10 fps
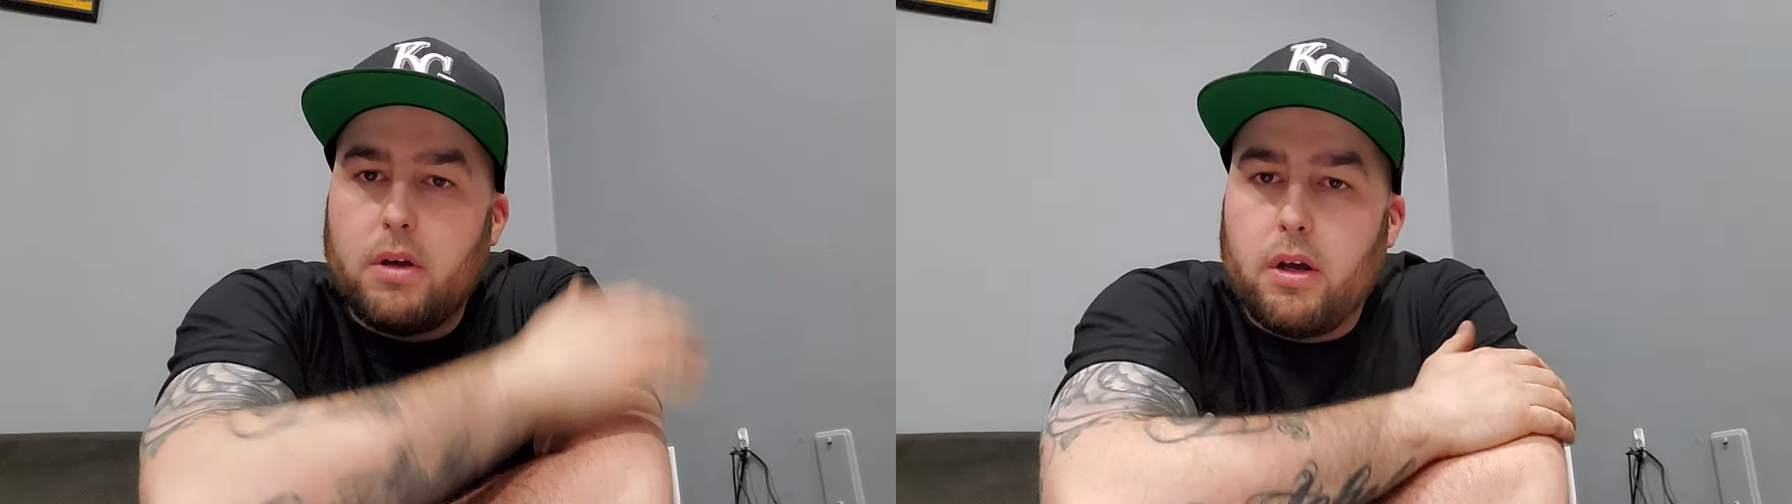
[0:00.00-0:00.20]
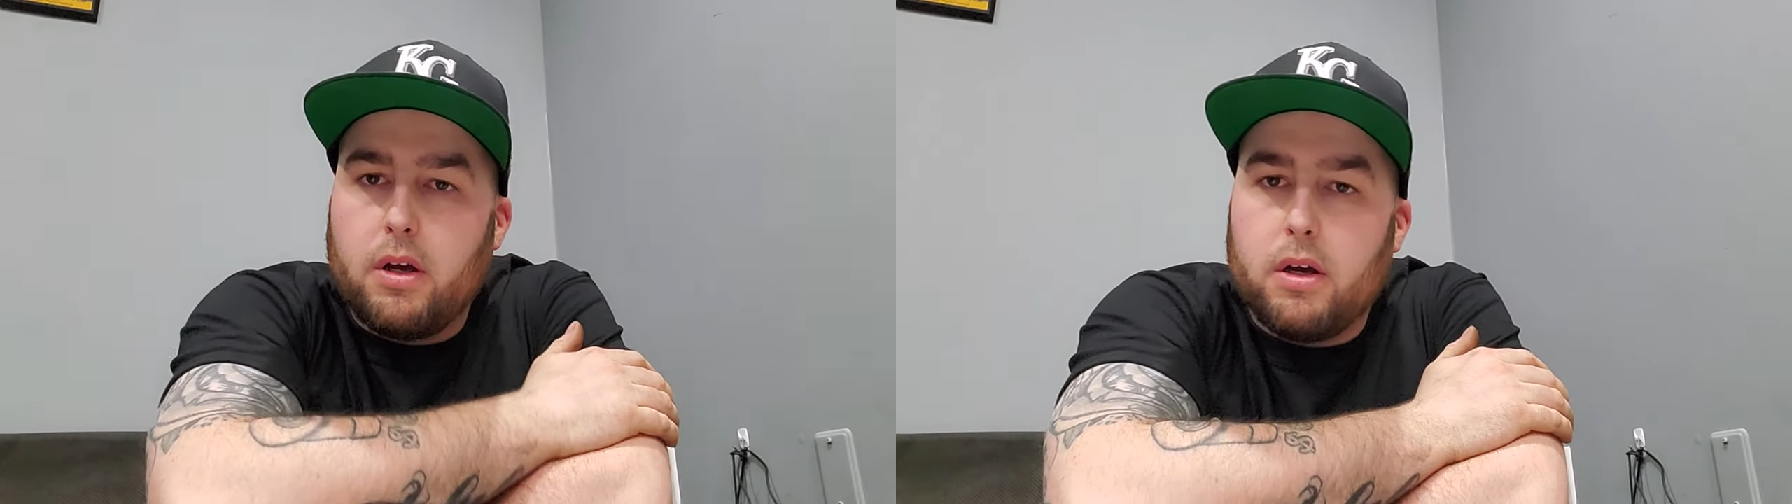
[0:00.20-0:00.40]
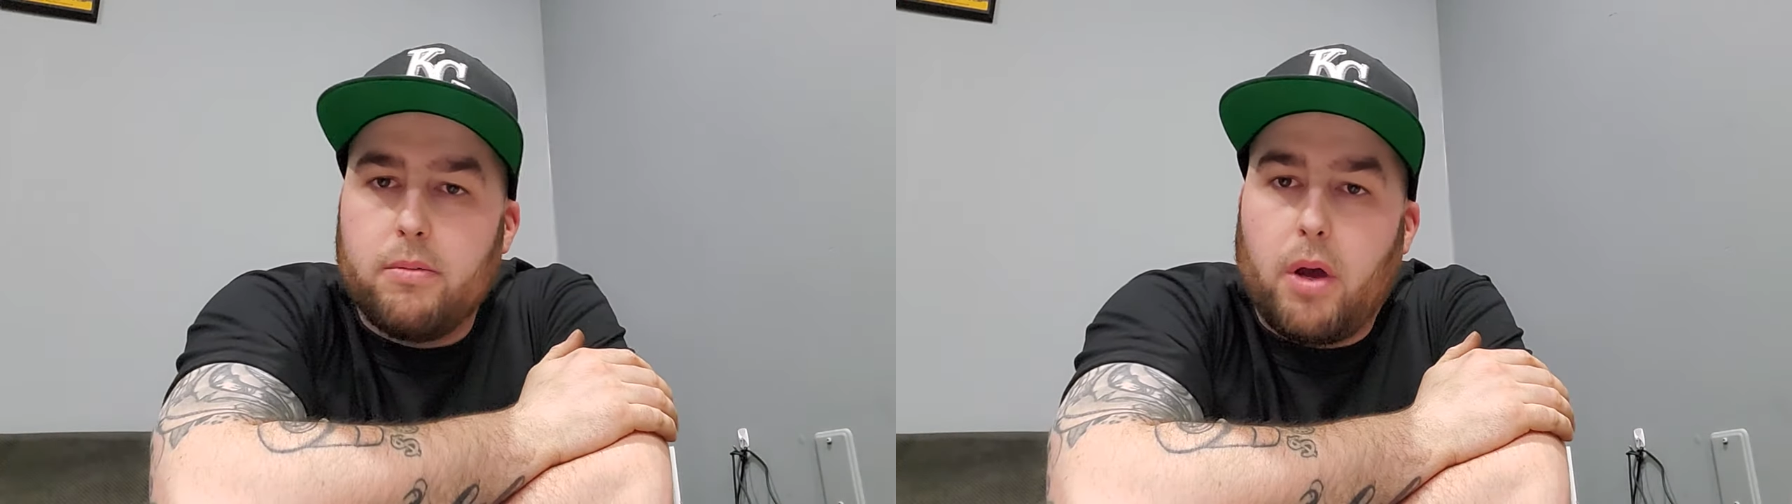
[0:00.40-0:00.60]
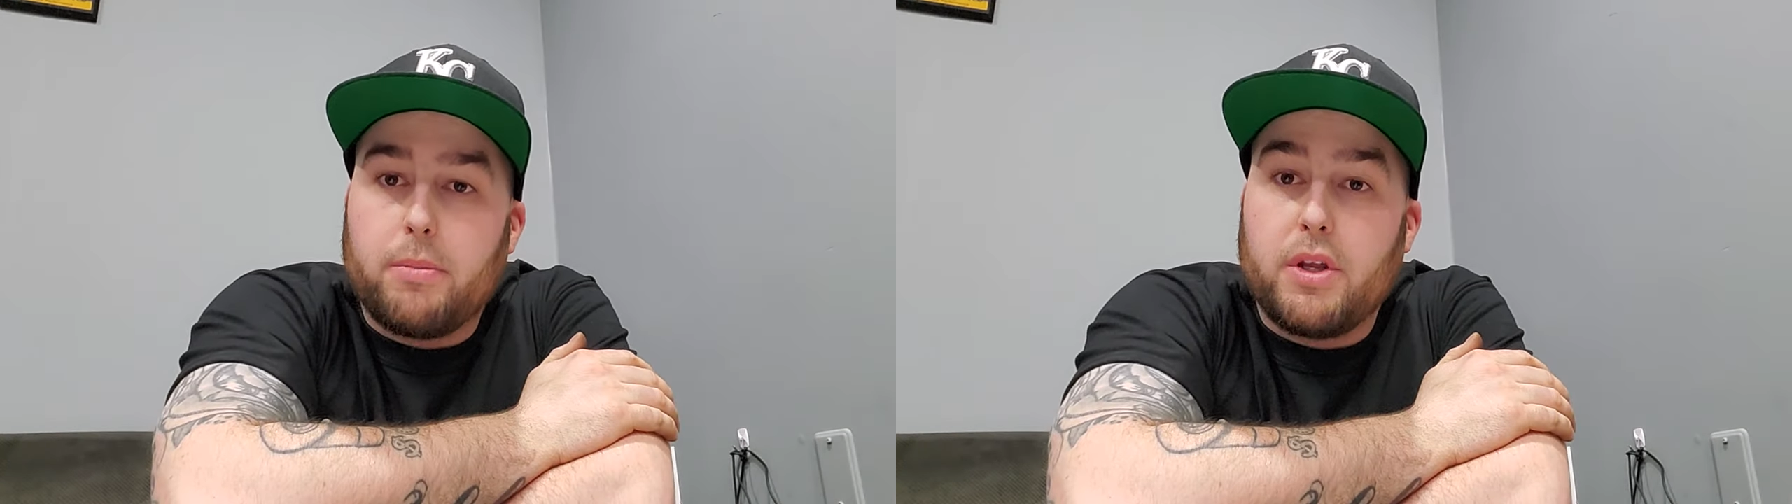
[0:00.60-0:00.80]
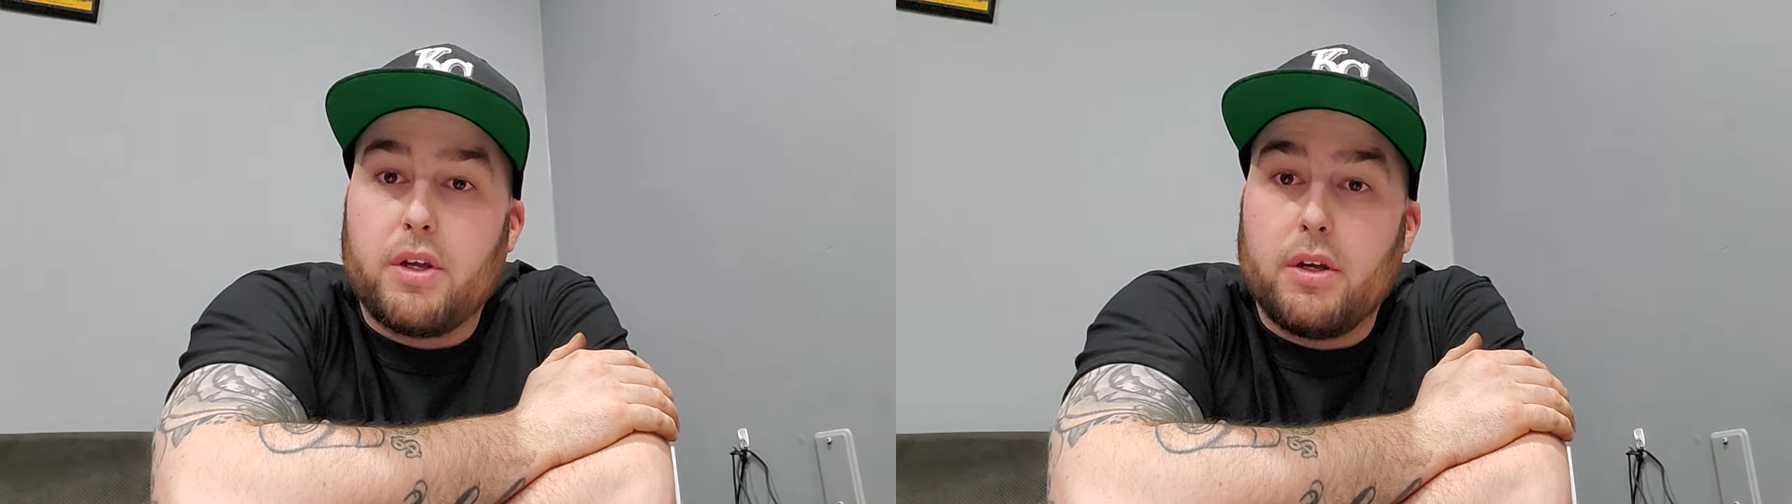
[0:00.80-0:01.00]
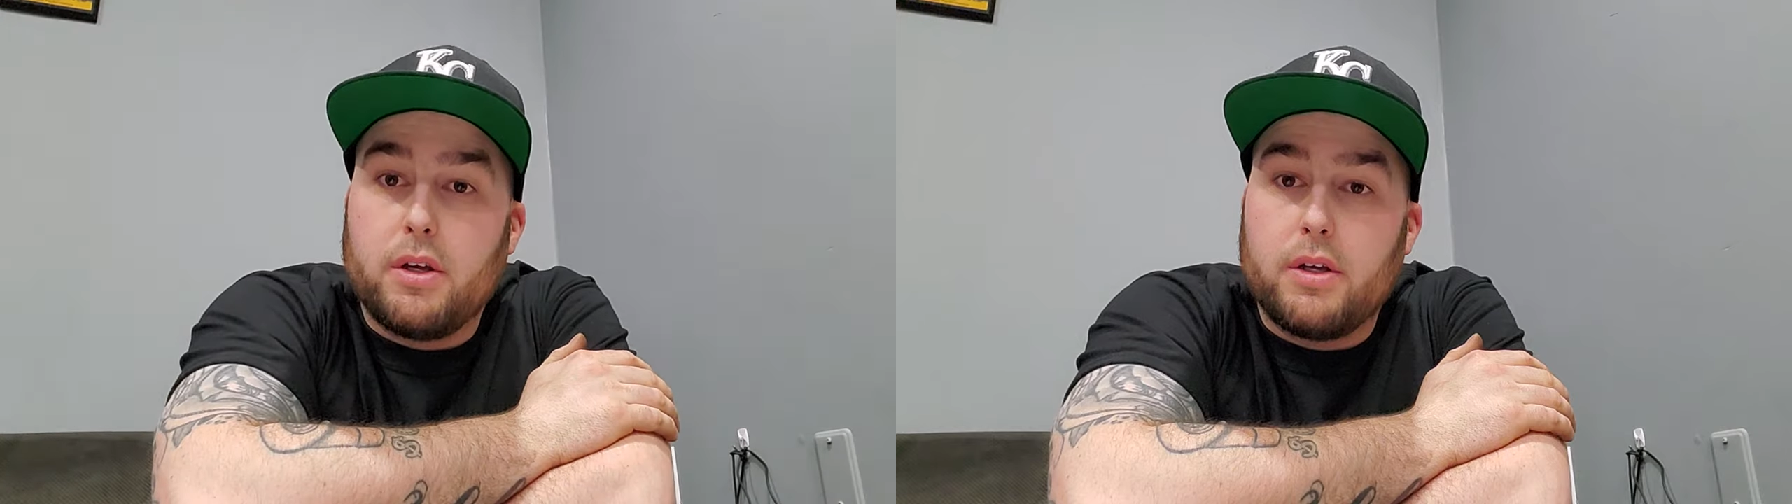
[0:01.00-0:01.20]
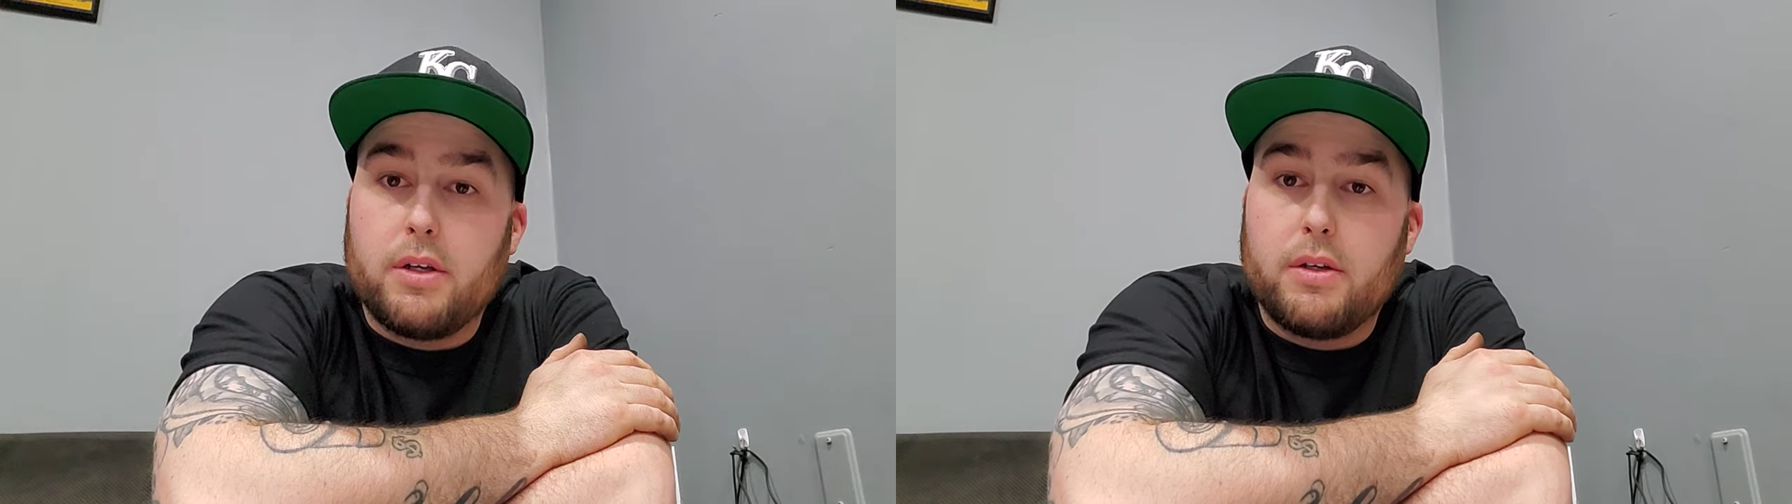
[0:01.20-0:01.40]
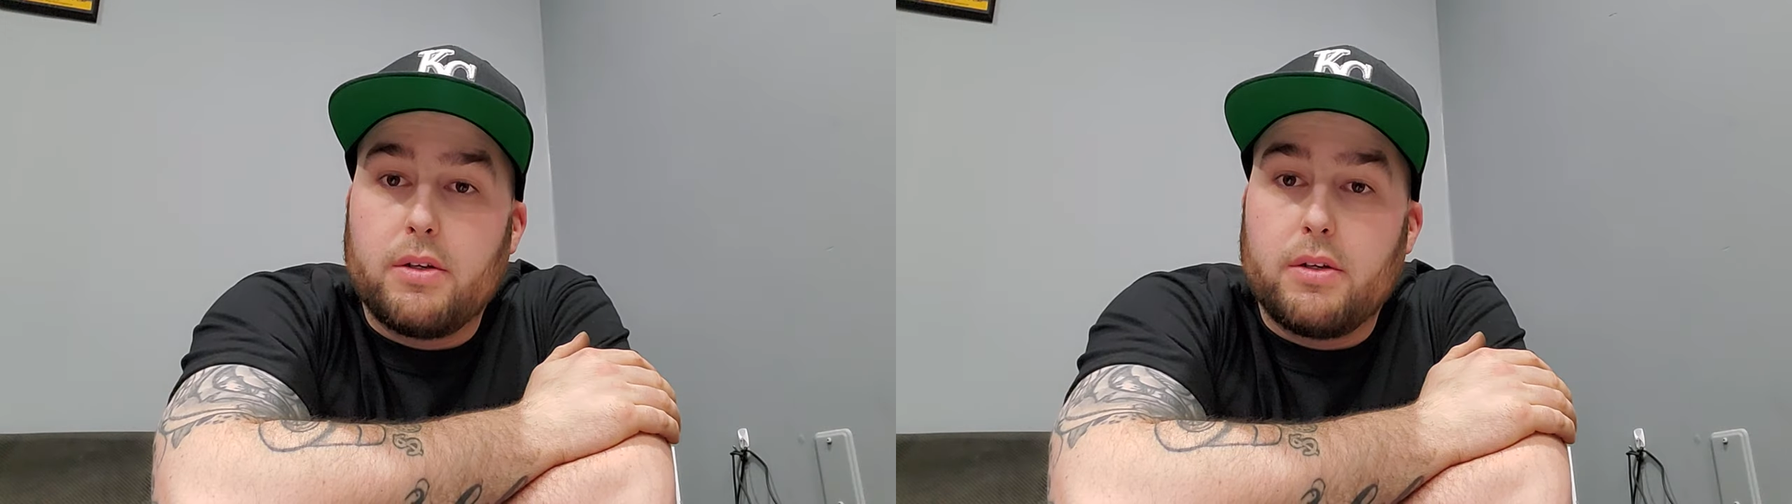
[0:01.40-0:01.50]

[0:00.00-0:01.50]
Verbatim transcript: Um, I'm going to